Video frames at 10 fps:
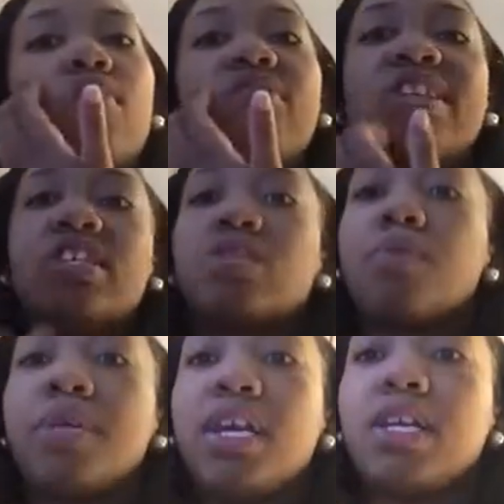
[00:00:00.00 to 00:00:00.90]
Research
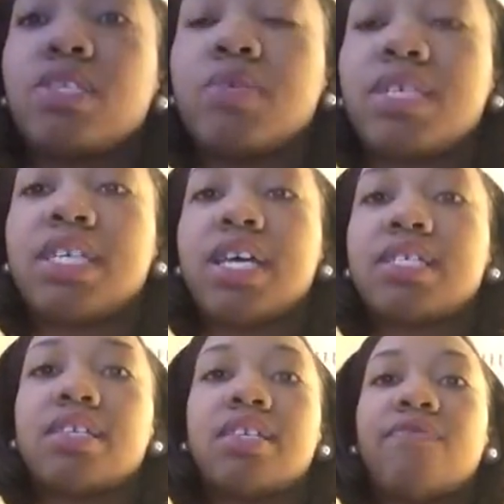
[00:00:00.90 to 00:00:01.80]
will be done to
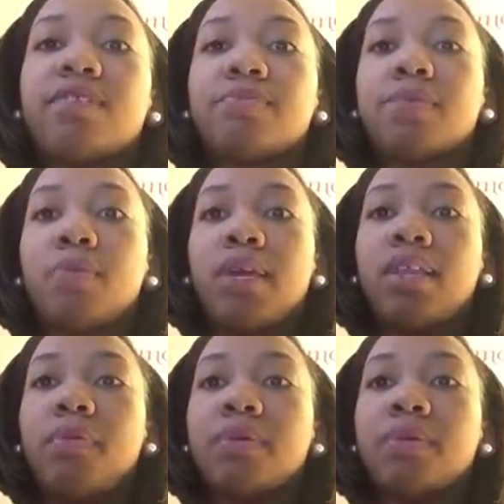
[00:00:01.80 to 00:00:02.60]
assess the difference between